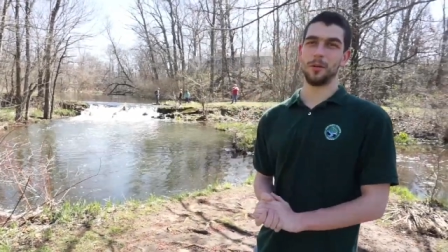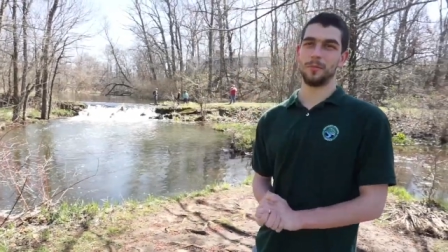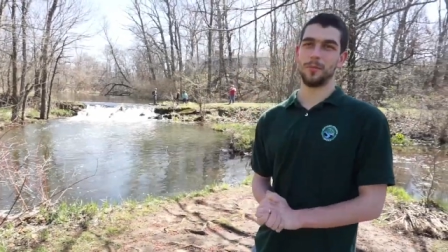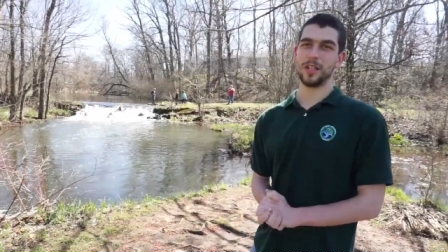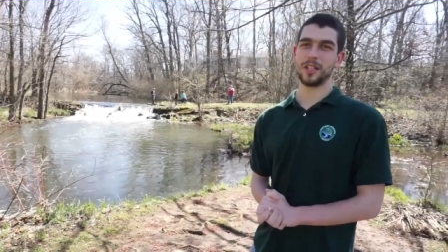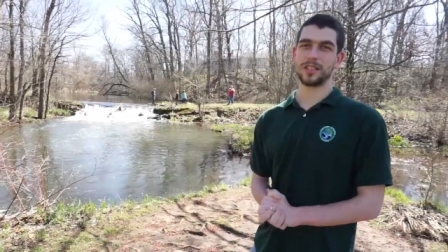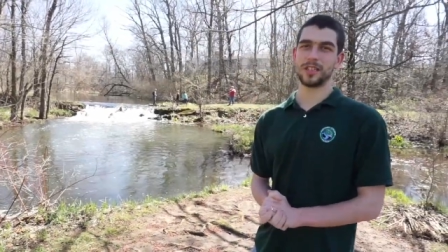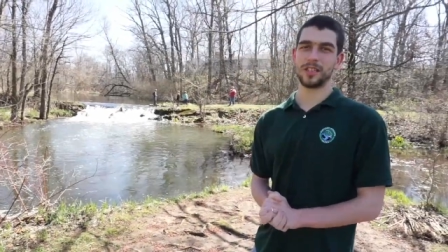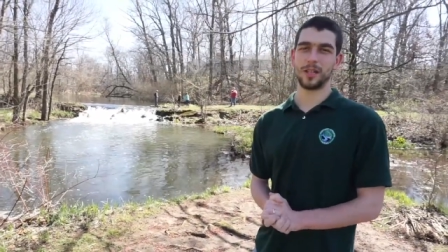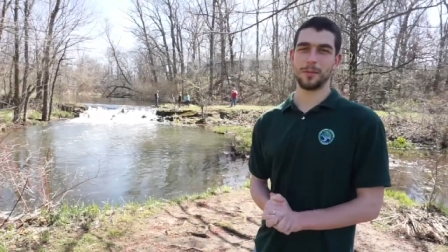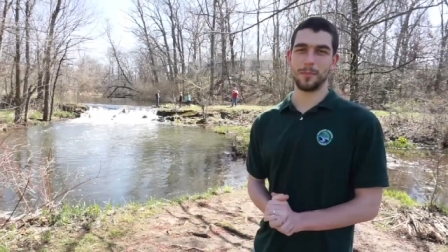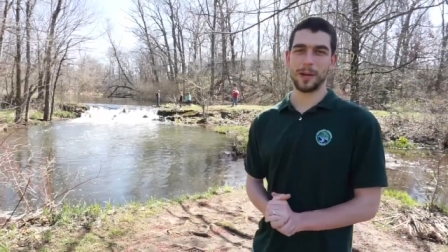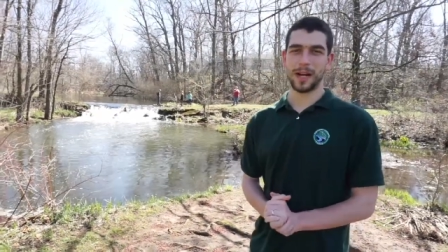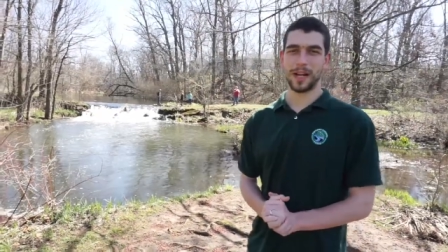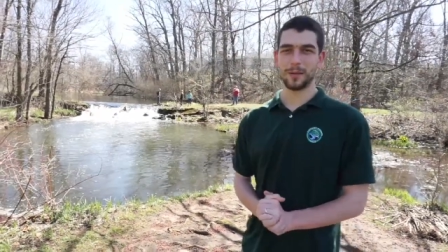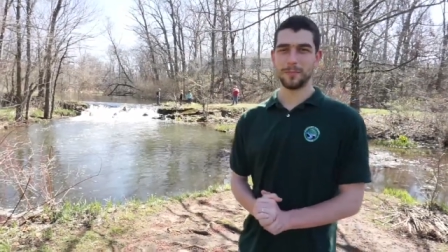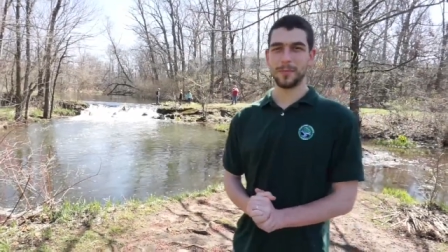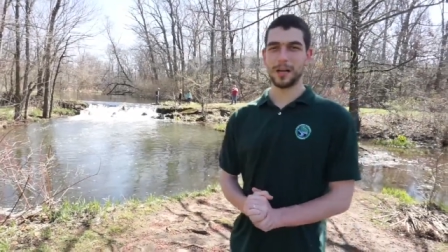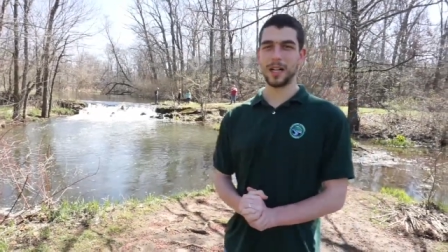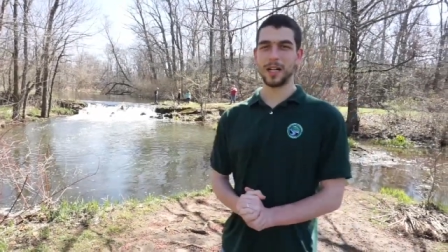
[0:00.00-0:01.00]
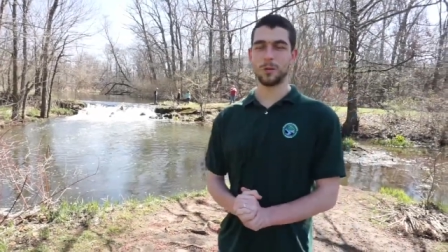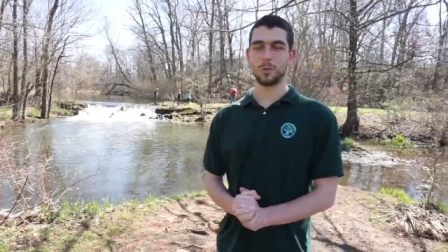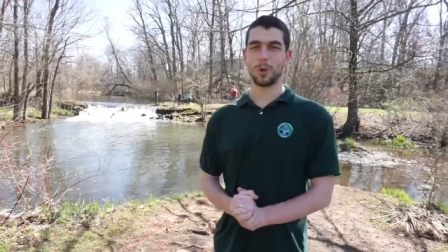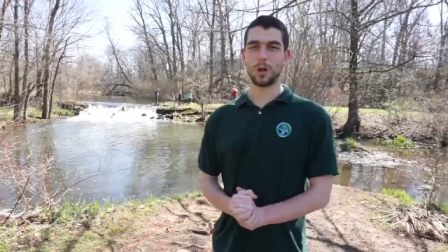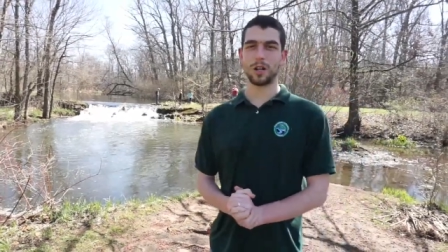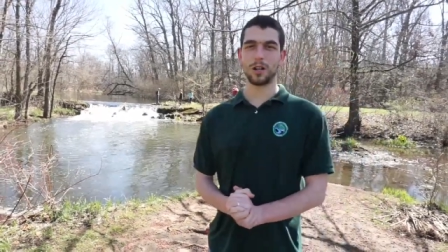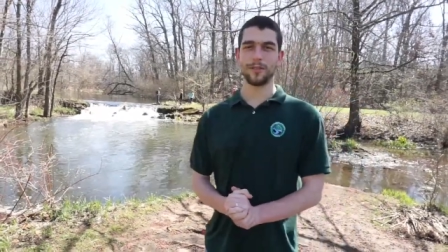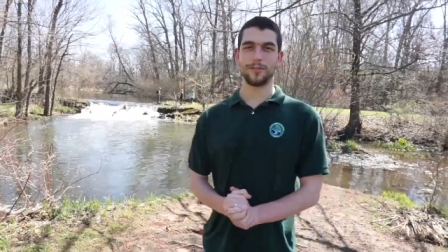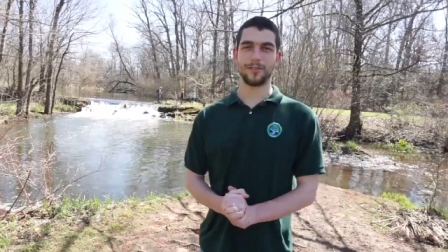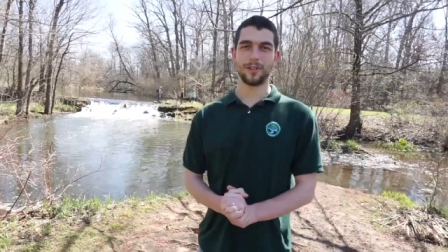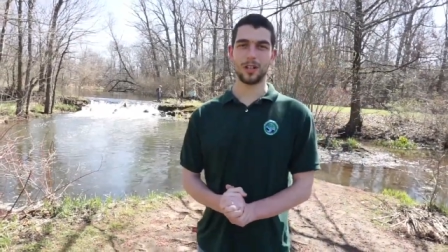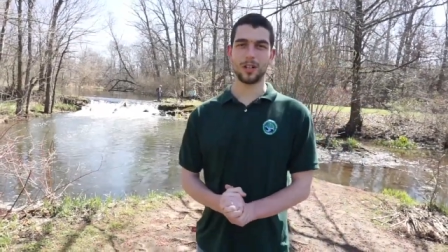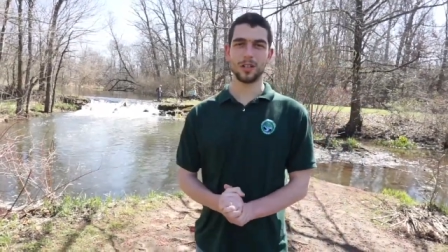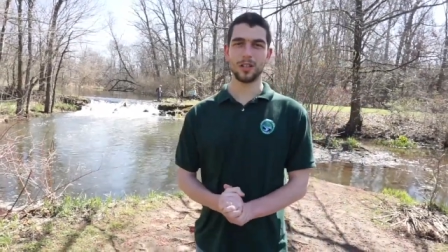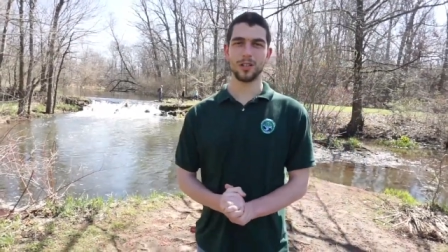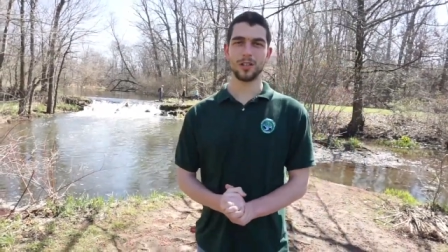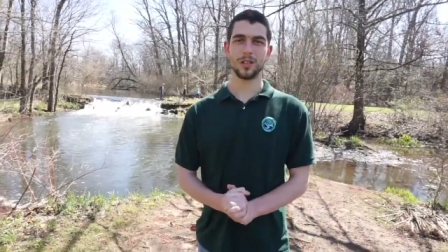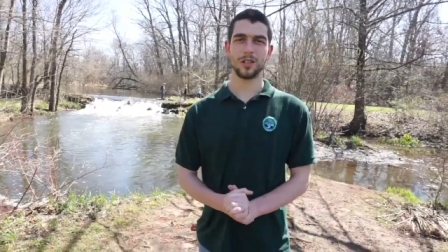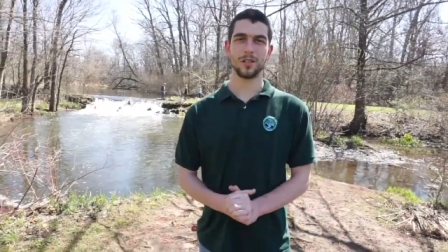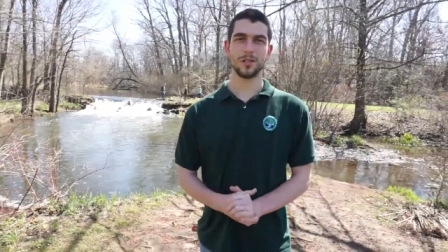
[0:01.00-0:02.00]
This is a man-made waterfall.
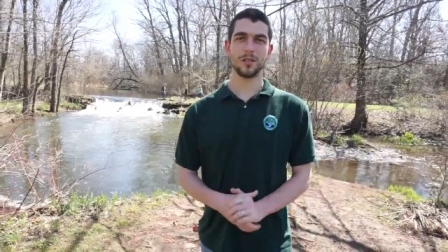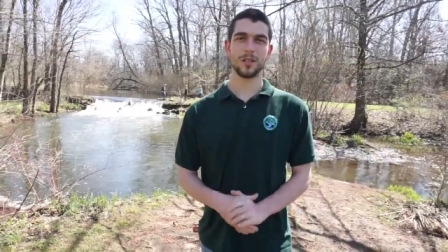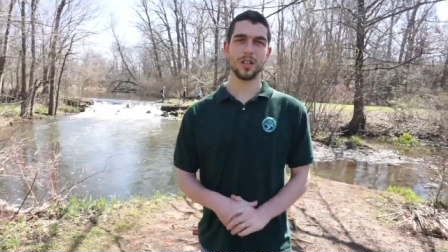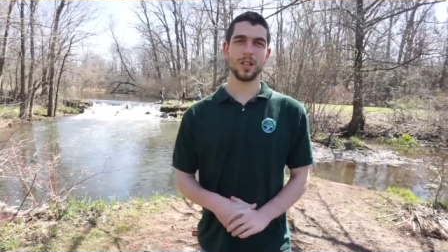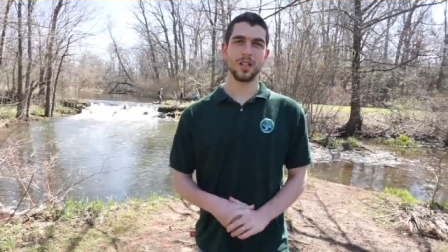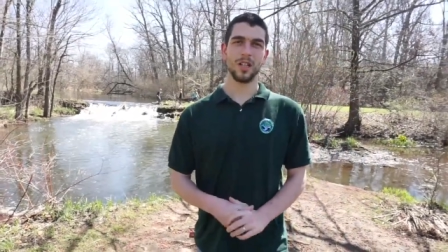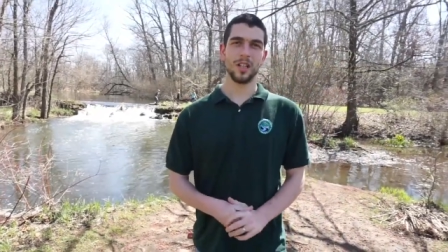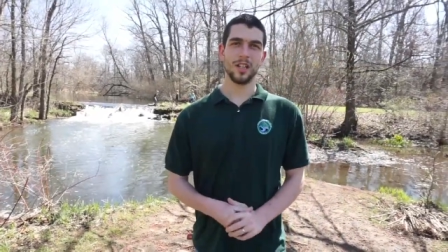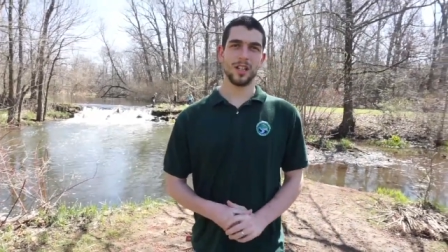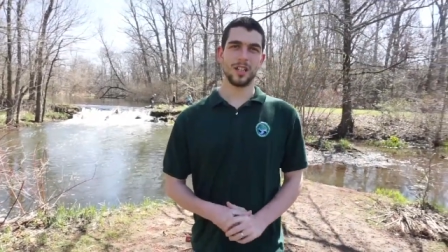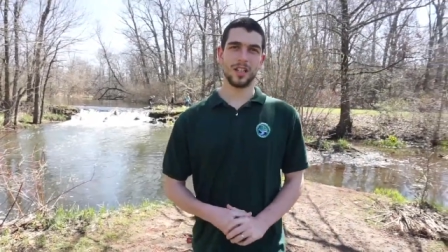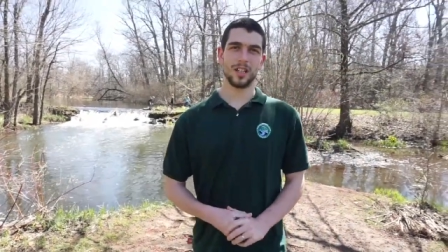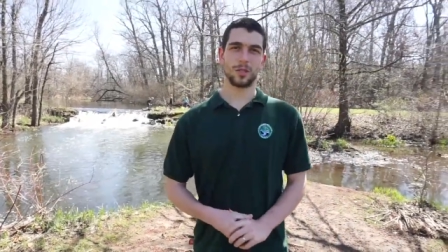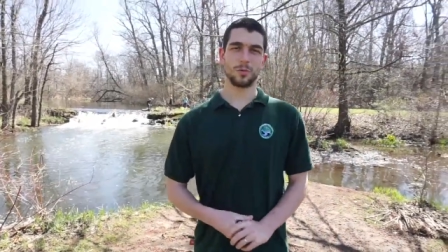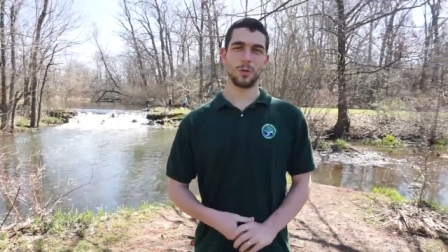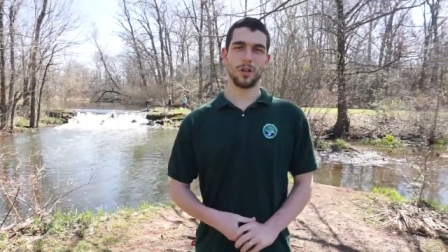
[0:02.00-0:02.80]
This